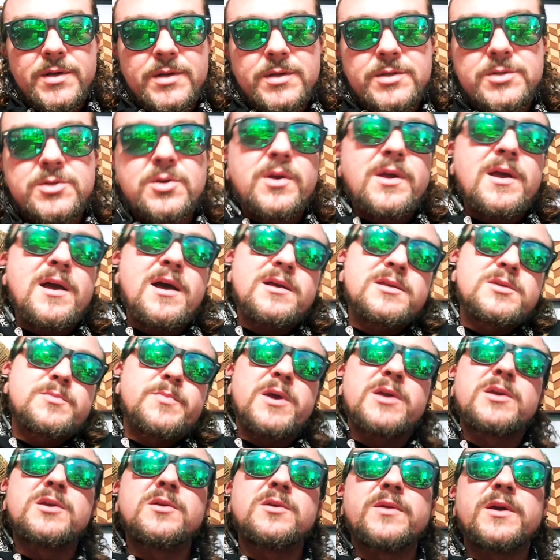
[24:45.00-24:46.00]
So yeah,
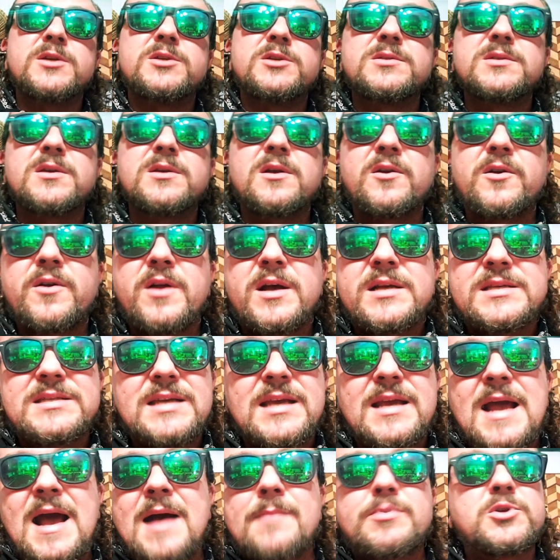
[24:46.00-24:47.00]
speculations of her not
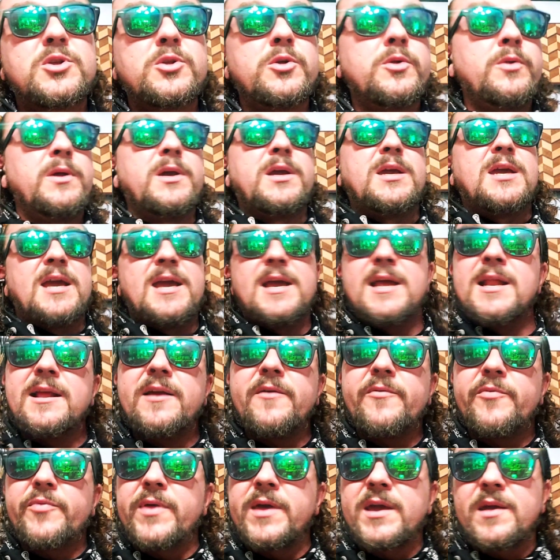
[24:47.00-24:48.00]
seeing absolutely
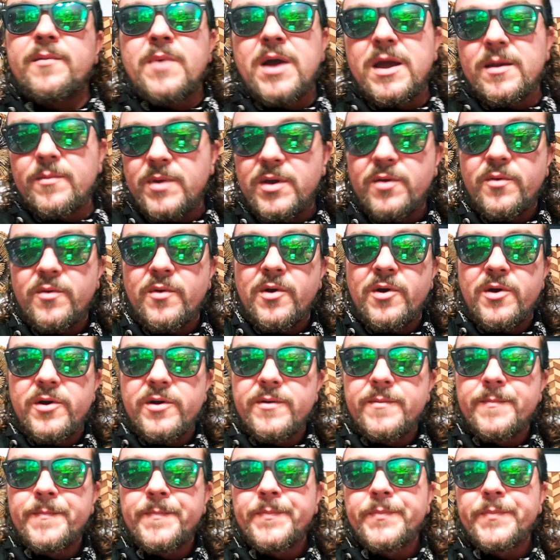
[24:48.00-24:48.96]
anything might be wrong.